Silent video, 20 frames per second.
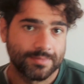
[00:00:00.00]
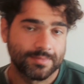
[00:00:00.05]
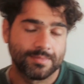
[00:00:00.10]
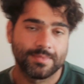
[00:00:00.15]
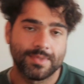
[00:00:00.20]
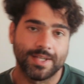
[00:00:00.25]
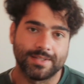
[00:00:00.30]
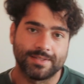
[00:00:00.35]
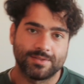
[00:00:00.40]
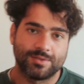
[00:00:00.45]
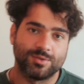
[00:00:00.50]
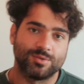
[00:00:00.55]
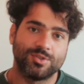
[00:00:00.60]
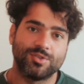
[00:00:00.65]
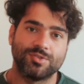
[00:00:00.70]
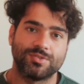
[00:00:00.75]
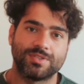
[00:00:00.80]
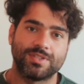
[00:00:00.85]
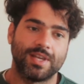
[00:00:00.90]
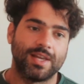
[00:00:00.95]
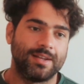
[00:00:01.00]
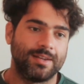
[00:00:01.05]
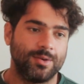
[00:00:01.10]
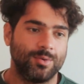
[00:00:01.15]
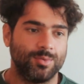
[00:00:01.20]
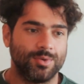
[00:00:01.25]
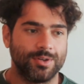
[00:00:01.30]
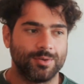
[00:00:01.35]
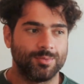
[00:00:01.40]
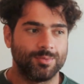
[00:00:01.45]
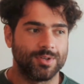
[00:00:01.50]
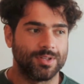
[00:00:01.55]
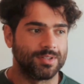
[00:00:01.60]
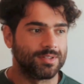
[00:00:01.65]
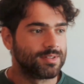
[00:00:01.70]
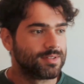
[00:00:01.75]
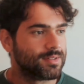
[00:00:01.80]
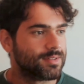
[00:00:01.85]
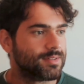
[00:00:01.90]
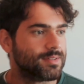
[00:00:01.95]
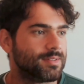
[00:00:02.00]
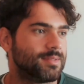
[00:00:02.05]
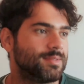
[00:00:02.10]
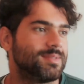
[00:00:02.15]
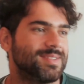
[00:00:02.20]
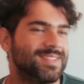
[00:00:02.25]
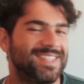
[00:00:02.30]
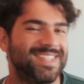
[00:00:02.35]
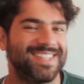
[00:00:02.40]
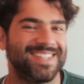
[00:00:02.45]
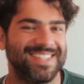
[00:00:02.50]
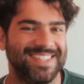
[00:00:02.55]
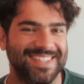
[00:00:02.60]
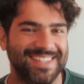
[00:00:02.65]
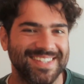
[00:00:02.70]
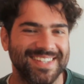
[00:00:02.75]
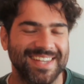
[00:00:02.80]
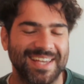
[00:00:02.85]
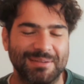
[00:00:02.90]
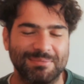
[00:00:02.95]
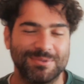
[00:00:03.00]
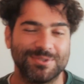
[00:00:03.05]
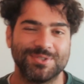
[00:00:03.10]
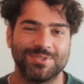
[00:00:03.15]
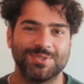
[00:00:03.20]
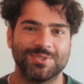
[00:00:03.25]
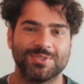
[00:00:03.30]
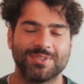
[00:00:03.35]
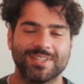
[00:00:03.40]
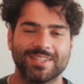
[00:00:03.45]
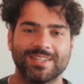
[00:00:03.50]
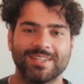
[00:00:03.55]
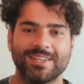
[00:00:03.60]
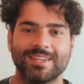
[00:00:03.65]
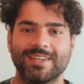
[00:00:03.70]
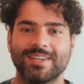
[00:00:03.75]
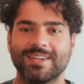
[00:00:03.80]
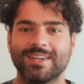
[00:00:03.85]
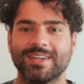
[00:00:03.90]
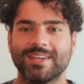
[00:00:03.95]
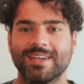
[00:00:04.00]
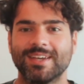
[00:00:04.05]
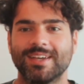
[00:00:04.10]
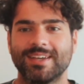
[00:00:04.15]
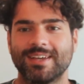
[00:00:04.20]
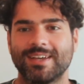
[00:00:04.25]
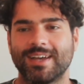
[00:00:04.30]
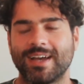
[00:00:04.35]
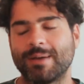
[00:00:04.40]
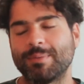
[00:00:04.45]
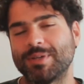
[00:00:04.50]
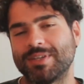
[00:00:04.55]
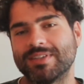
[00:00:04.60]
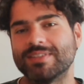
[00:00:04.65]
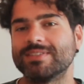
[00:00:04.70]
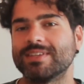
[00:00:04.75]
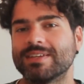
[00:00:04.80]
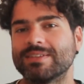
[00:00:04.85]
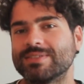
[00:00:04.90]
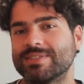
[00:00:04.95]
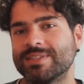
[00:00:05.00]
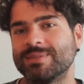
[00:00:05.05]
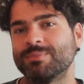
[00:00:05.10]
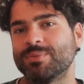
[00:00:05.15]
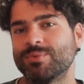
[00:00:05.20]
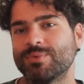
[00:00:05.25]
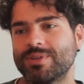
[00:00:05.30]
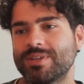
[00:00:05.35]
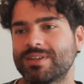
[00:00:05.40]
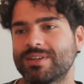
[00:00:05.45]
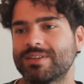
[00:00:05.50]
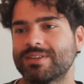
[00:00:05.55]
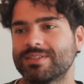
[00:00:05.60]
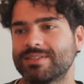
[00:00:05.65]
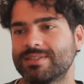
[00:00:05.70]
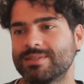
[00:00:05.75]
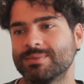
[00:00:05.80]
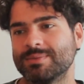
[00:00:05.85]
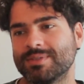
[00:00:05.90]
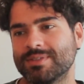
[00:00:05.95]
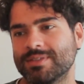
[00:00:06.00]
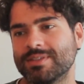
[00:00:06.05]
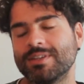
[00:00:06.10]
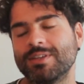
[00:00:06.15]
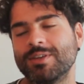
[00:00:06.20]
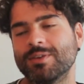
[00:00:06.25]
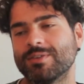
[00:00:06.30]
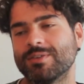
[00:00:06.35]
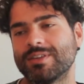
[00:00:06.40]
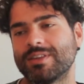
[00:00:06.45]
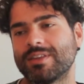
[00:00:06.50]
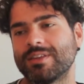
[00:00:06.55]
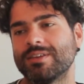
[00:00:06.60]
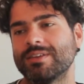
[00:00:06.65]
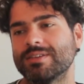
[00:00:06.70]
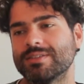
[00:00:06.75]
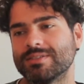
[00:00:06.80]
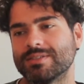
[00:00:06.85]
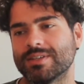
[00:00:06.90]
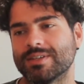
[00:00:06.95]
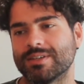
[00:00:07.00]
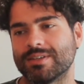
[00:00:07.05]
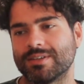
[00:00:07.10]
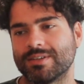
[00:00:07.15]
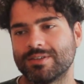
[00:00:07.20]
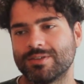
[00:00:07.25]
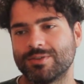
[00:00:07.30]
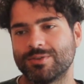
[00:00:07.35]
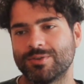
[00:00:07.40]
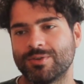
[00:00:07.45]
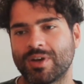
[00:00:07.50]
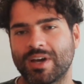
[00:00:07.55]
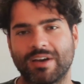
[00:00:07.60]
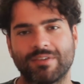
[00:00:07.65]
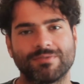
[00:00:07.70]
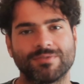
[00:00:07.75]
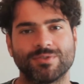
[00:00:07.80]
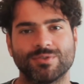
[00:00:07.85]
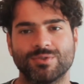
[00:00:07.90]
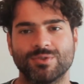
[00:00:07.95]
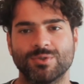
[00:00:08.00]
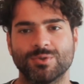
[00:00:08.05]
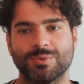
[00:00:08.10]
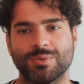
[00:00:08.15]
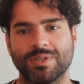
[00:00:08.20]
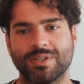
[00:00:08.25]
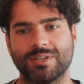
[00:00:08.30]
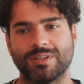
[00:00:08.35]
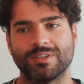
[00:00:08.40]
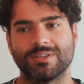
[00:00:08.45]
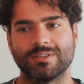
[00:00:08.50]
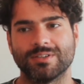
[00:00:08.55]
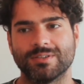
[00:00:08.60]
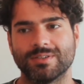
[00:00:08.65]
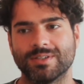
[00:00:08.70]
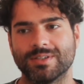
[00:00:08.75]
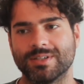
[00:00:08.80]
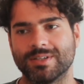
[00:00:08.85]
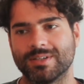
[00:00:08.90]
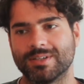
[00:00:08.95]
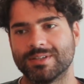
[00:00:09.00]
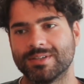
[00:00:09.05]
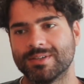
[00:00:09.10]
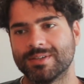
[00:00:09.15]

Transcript: That's social selling 101. I'm just joking. I mean, it sounds simple, it is. The only thing is like, you have to do it, like.